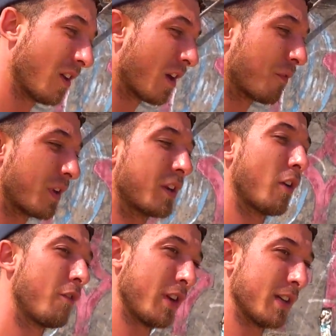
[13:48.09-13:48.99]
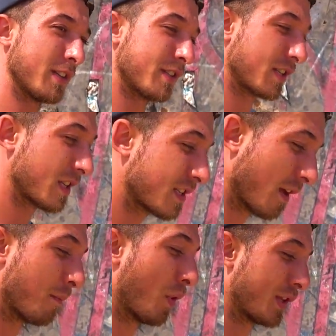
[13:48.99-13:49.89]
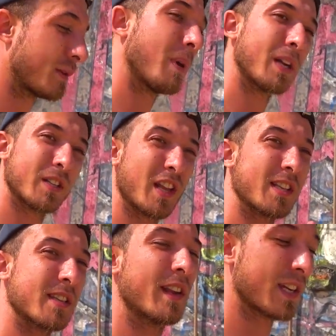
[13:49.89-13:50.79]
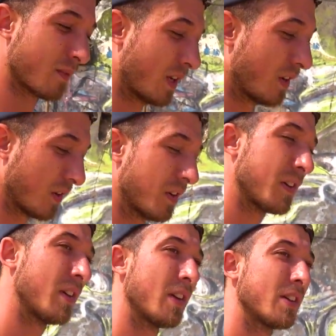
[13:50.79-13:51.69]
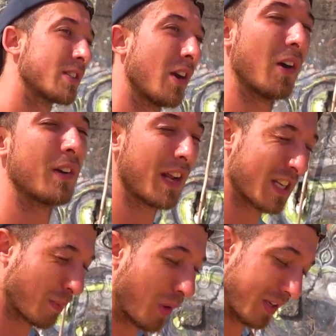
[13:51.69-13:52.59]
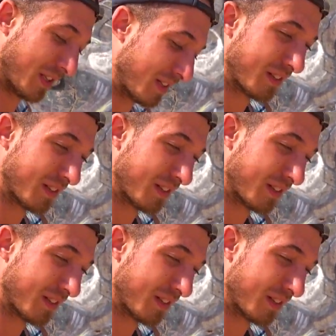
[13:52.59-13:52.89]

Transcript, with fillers: lot of inconveniences in some points, but that's the next video. So, next point.